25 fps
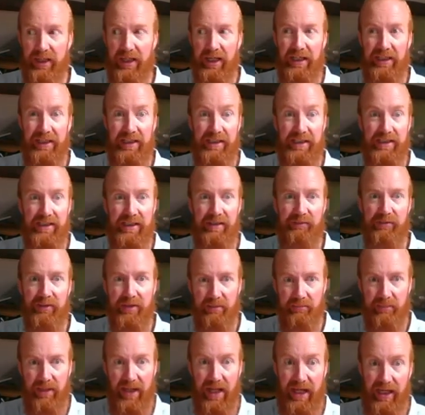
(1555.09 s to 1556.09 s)
And this gives
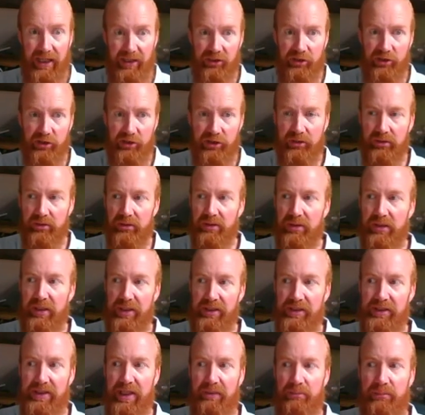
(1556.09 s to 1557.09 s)
them edge,
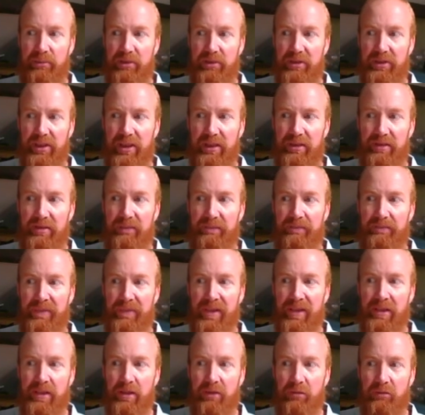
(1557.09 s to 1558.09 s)
as they put it,
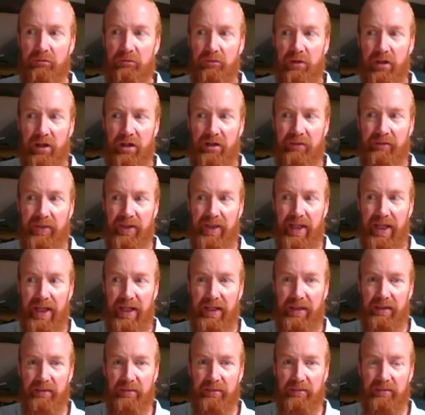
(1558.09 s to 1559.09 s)
rather
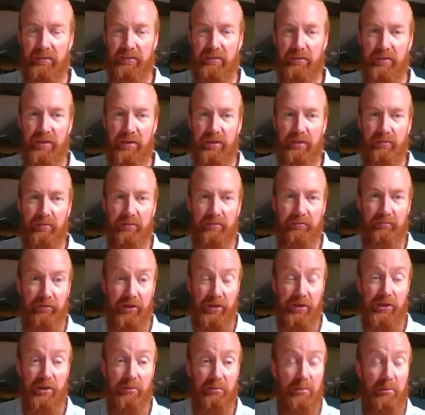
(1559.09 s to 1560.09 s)
than, for
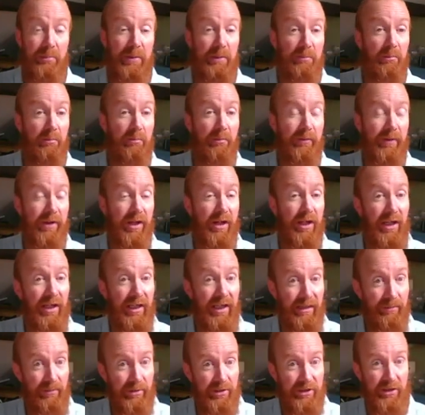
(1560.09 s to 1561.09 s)
example, people with a kind of
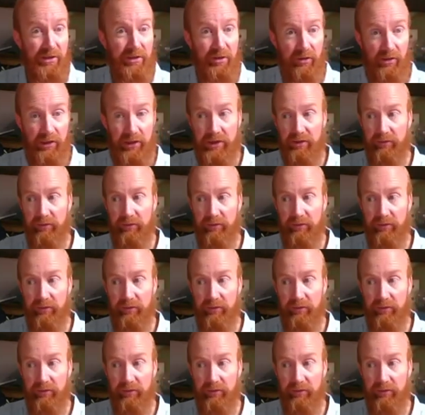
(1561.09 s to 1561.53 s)
limited knowledge of